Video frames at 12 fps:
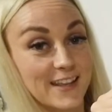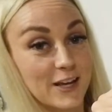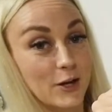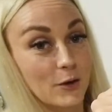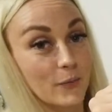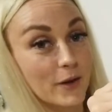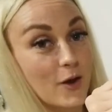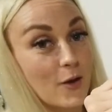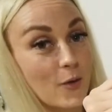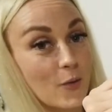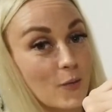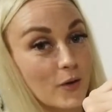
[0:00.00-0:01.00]
Here we
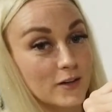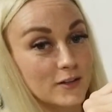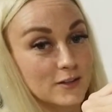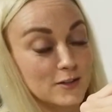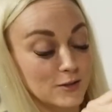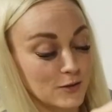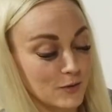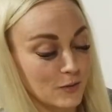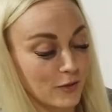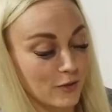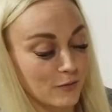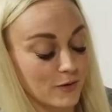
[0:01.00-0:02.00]
go. 1, 2,
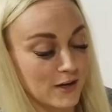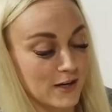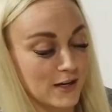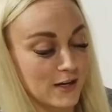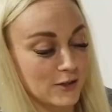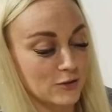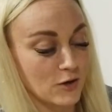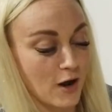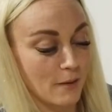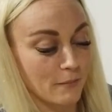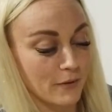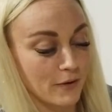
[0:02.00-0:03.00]
3,
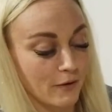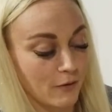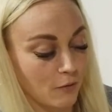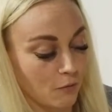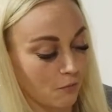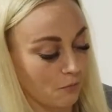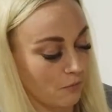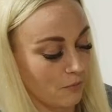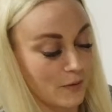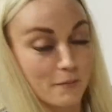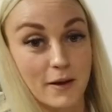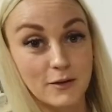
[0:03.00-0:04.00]
drop.
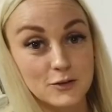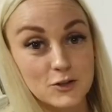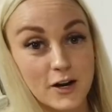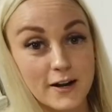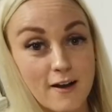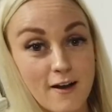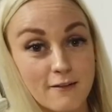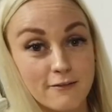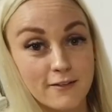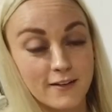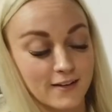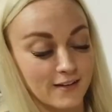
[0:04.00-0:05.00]
It bounced right off.
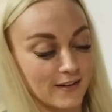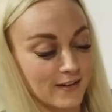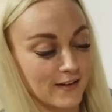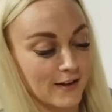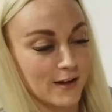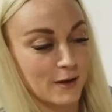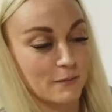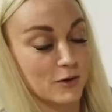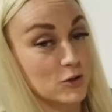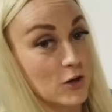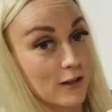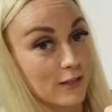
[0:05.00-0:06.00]
I'm
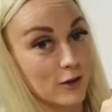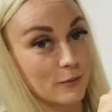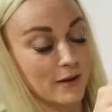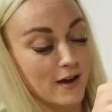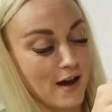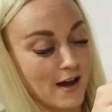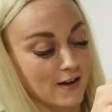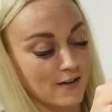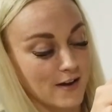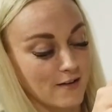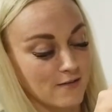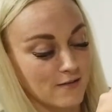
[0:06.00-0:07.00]
going to try a little bit higher
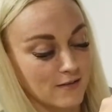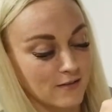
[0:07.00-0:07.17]
now.